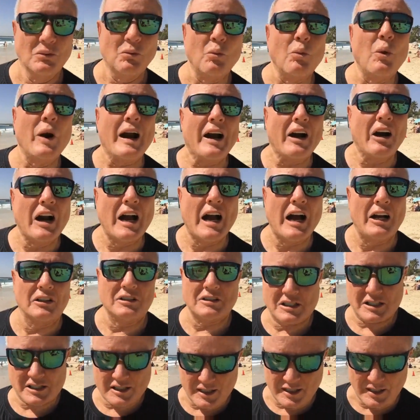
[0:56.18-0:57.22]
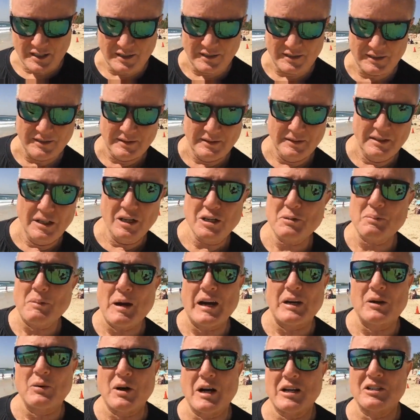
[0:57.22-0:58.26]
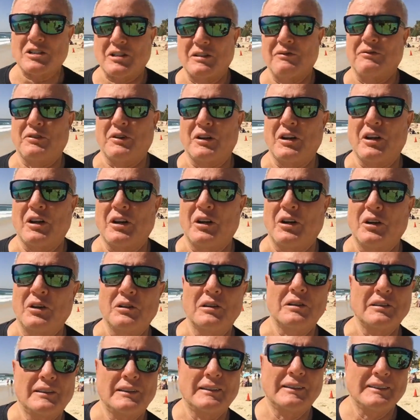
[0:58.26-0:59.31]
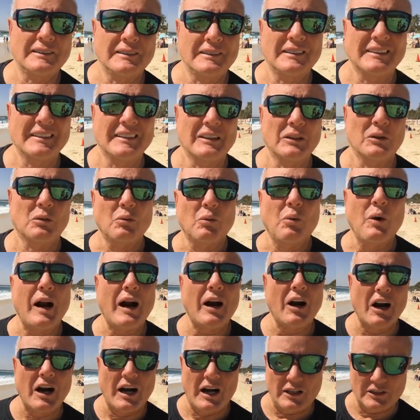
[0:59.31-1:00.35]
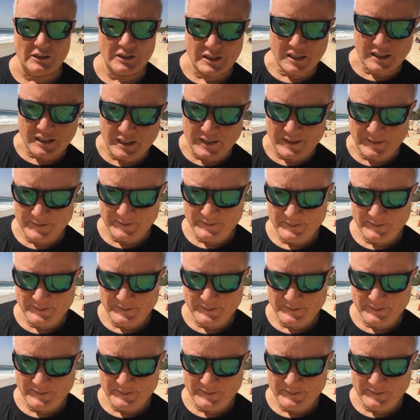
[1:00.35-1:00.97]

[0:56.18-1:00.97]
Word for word: where else? Here's my question for you. Where else